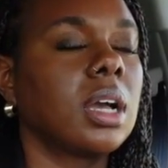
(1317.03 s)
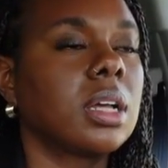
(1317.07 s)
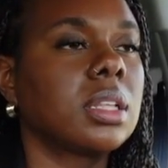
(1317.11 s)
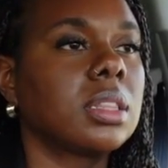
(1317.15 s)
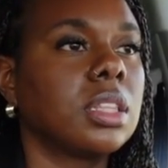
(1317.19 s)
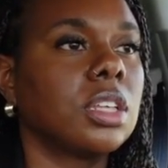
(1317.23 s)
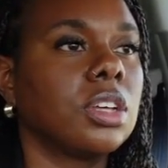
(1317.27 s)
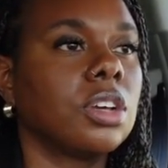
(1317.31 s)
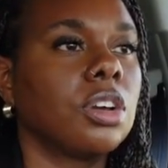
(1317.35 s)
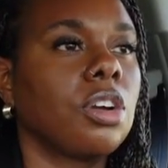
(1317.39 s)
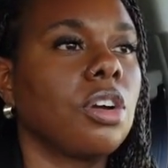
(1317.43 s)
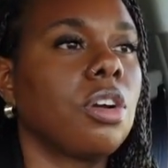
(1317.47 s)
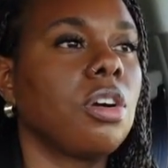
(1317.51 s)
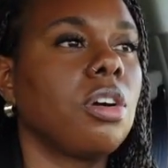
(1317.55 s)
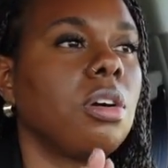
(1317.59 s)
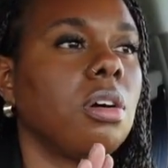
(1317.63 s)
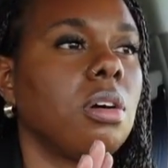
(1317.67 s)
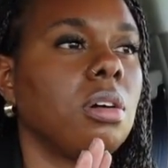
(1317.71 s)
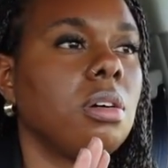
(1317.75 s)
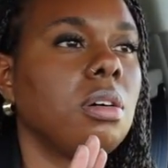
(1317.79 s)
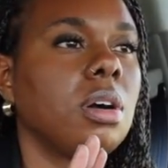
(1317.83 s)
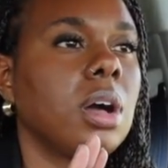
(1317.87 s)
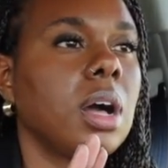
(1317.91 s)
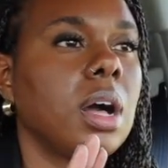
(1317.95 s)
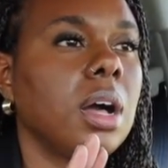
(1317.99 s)
The
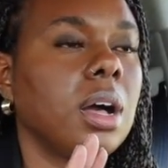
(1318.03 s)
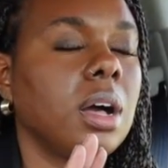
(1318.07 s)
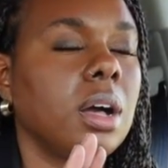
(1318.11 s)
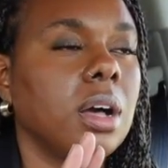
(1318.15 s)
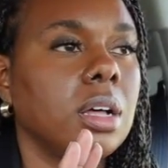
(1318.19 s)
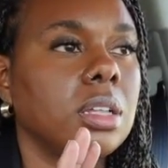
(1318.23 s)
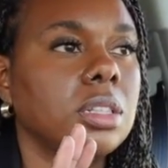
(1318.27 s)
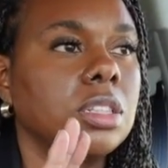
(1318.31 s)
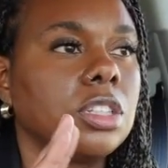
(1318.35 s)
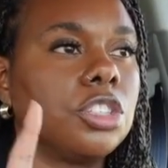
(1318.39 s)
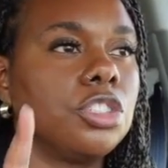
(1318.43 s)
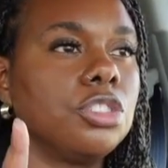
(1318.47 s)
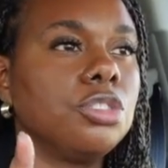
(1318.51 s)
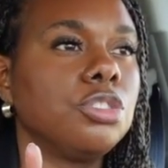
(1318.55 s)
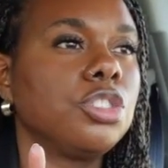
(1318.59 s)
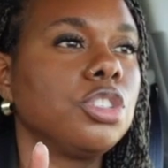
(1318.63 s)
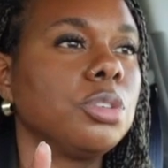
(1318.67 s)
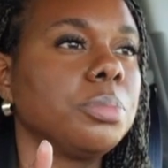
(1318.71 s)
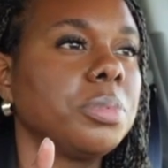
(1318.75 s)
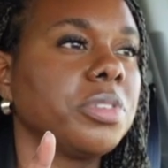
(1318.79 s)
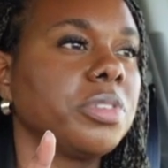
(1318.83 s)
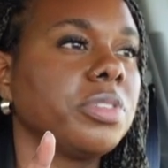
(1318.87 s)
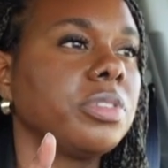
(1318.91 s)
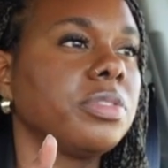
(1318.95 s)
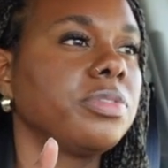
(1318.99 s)
girl, the
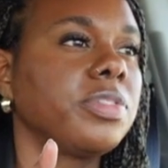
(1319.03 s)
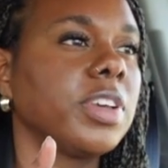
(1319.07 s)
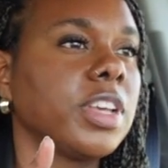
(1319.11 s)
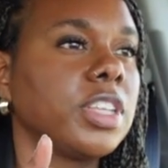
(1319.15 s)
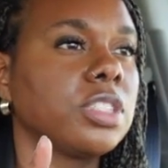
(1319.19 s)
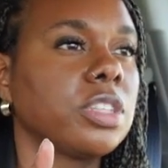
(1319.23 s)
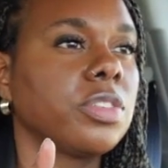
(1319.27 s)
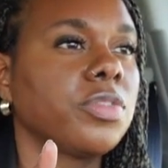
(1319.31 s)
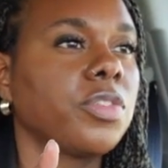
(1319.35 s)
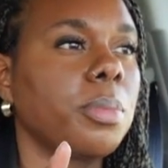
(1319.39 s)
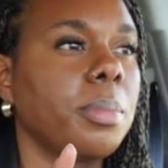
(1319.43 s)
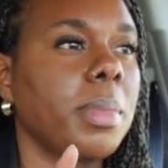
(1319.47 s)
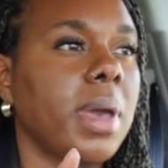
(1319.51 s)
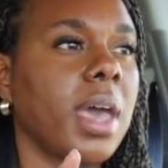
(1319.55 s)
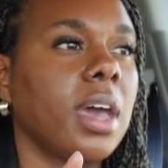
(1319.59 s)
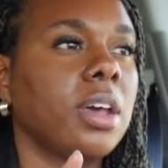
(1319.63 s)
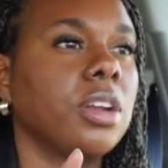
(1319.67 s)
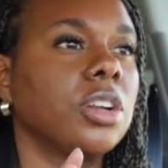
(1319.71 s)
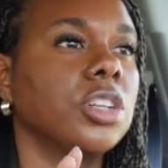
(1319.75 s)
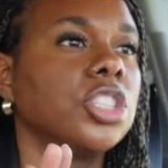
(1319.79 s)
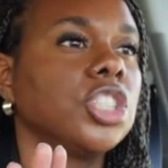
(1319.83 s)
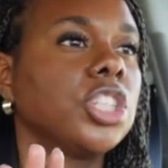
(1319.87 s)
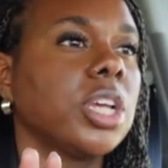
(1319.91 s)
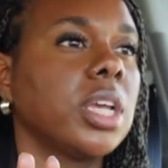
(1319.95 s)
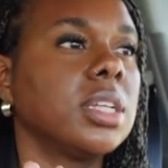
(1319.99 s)
YouTuber Face Over
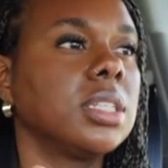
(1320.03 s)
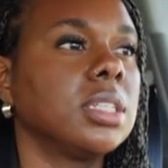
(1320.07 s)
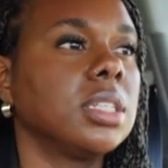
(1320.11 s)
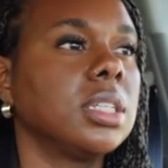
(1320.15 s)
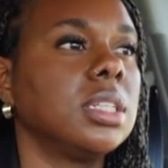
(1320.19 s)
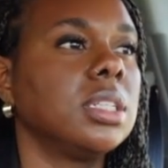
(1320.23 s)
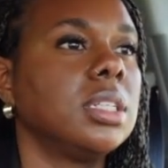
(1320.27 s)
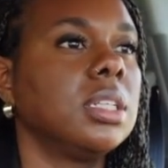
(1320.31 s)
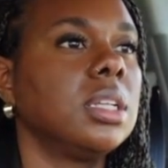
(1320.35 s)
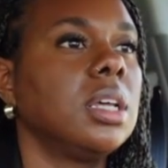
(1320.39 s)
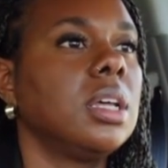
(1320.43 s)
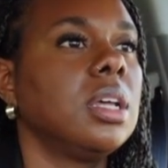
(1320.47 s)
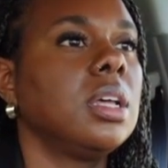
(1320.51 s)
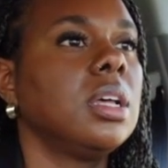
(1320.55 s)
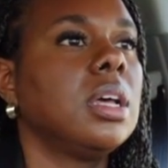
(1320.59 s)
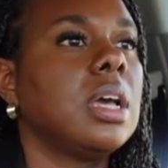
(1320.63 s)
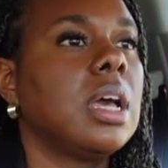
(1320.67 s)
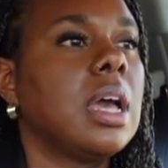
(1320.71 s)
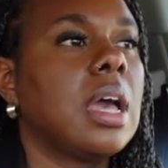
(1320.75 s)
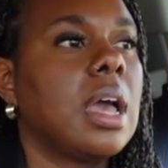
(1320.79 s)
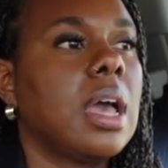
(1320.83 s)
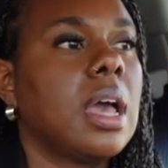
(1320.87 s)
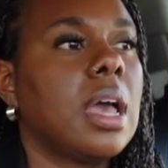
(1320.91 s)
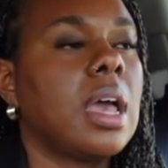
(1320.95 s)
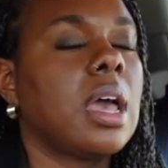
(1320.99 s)
Matter,
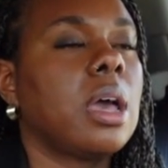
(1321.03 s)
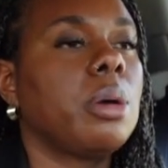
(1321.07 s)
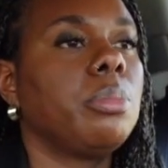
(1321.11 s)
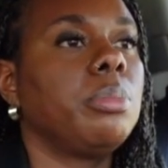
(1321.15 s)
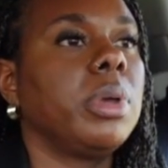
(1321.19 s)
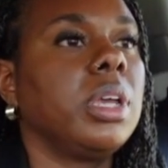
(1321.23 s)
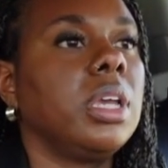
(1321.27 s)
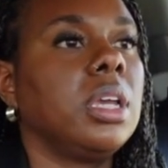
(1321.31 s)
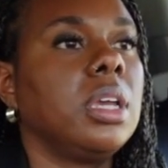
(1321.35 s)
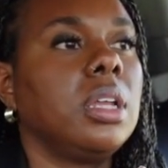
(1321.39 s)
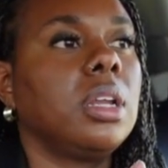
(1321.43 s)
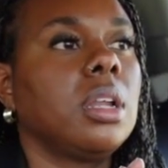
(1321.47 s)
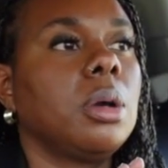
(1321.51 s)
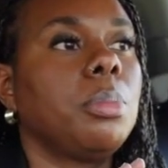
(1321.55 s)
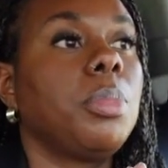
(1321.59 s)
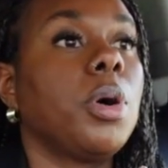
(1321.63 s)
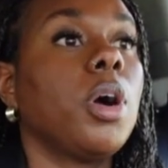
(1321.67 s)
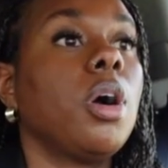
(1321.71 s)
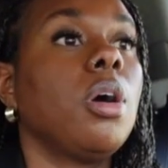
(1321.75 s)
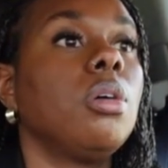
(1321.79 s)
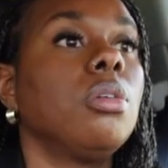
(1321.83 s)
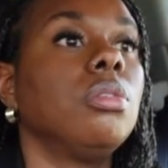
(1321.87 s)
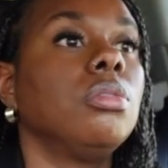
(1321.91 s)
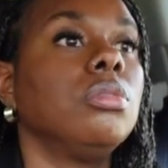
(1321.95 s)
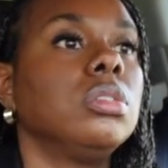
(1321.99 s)
Jalen, had made a
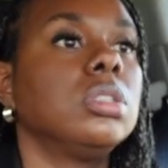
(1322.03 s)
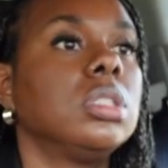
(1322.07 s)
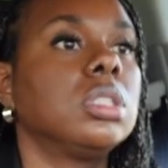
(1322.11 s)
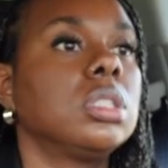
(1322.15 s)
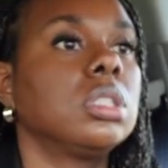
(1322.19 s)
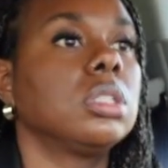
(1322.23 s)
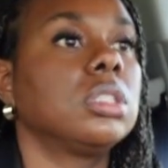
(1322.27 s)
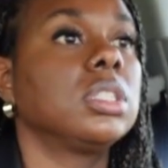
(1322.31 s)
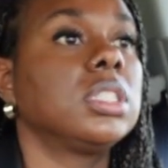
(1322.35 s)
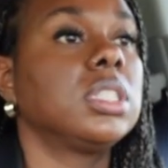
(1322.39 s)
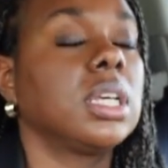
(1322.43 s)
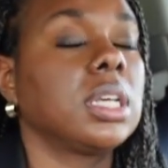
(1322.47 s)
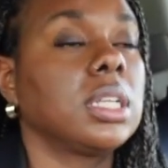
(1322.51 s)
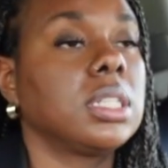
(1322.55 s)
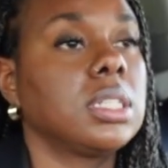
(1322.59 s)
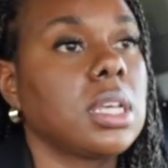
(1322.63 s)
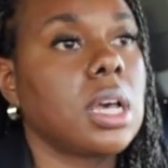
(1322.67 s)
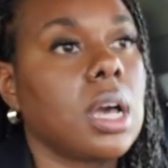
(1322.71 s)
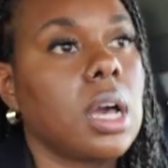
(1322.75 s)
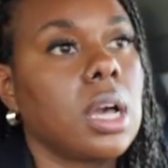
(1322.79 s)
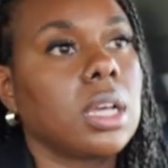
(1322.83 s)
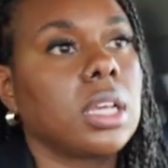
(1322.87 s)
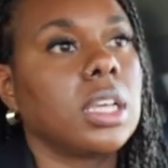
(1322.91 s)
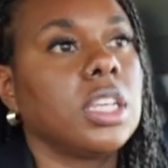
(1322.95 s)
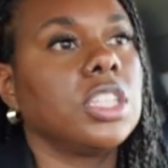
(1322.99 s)
post on
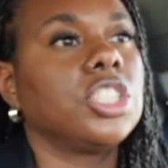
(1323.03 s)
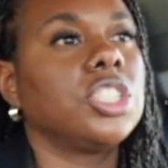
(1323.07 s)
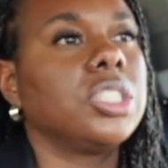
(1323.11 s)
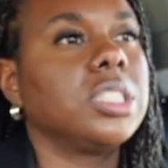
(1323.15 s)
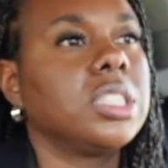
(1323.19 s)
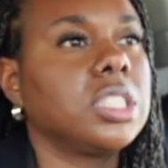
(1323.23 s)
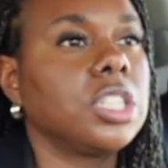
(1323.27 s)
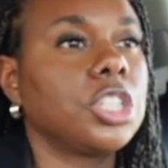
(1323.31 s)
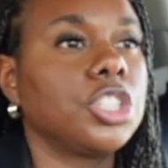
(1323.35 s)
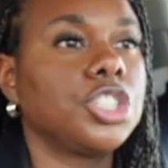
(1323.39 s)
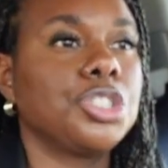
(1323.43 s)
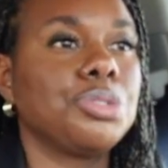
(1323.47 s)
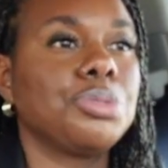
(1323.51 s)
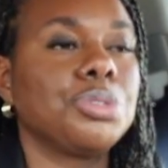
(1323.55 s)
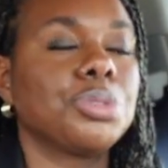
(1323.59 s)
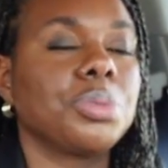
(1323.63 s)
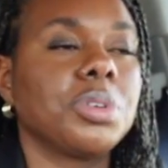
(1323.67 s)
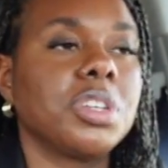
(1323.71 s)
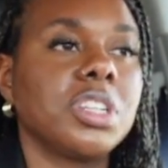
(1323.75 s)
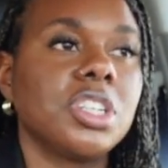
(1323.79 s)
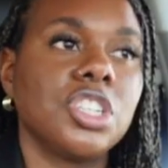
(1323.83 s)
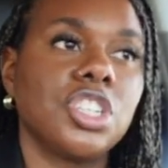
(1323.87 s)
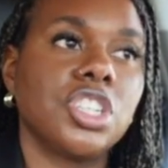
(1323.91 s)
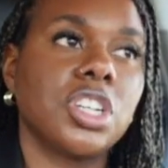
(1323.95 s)
TikTok, and she said she was reading